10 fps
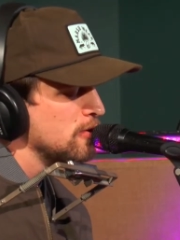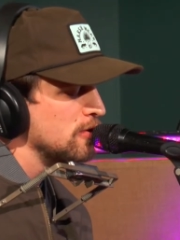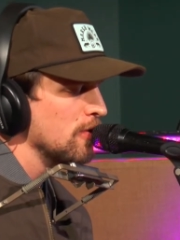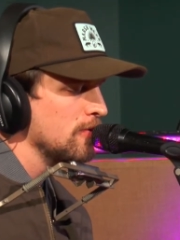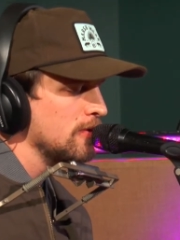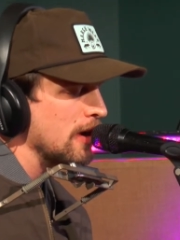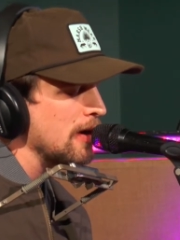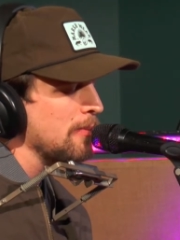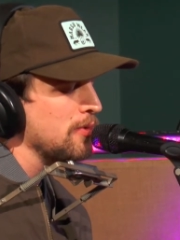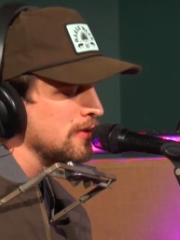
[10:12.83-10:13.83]
choked
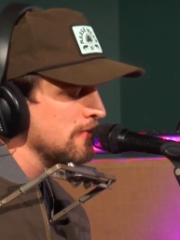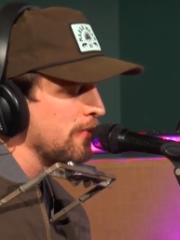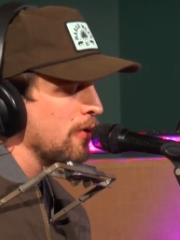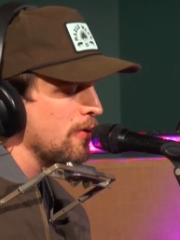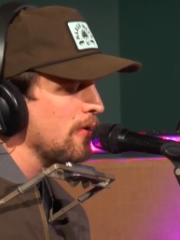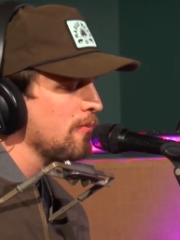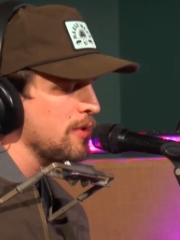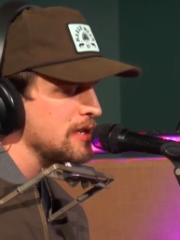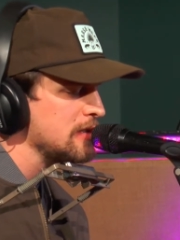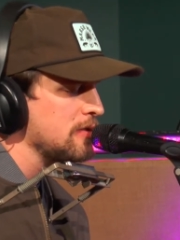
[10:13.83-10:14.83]
up and poured
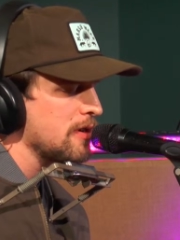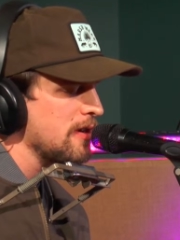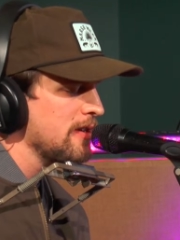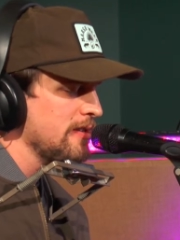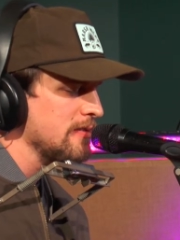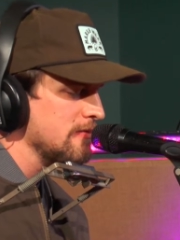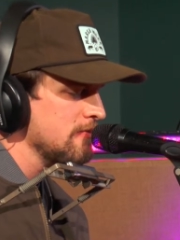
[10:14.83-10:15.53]
me a drink.